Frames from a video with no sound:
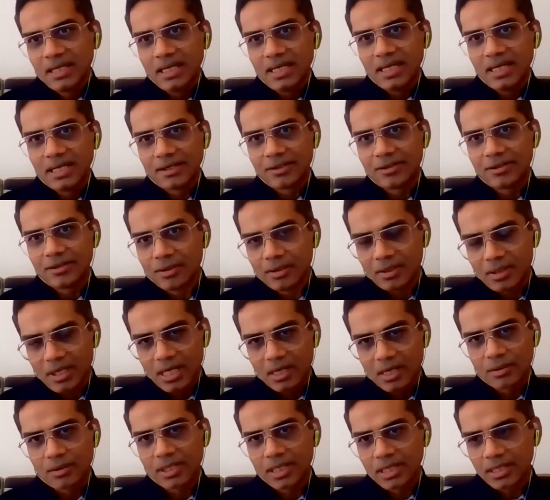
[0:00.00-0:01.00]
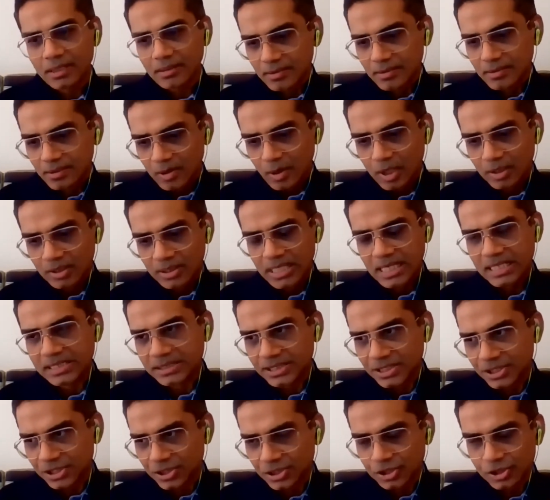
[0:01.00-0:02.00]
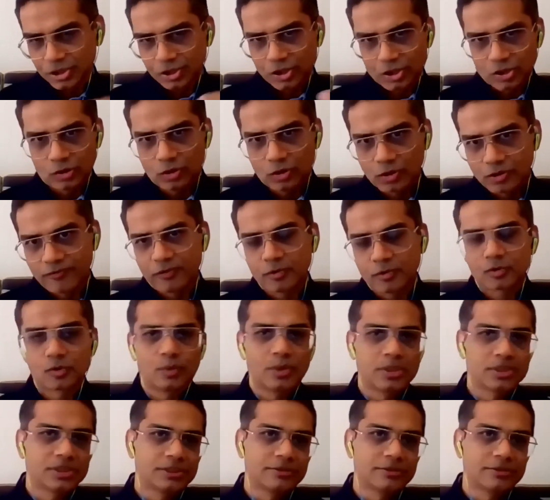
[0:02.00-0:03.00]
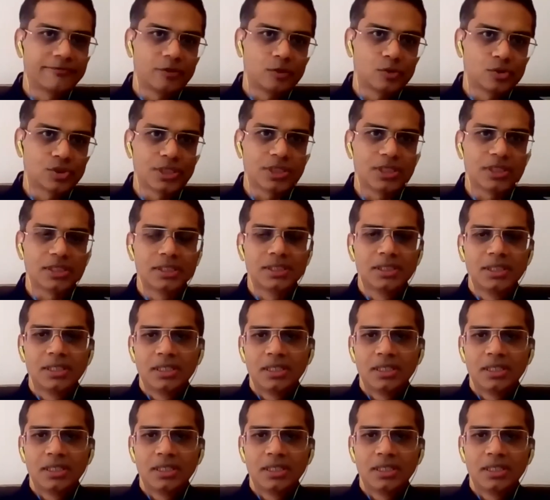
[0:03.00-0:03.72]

and how can organizations look towards the future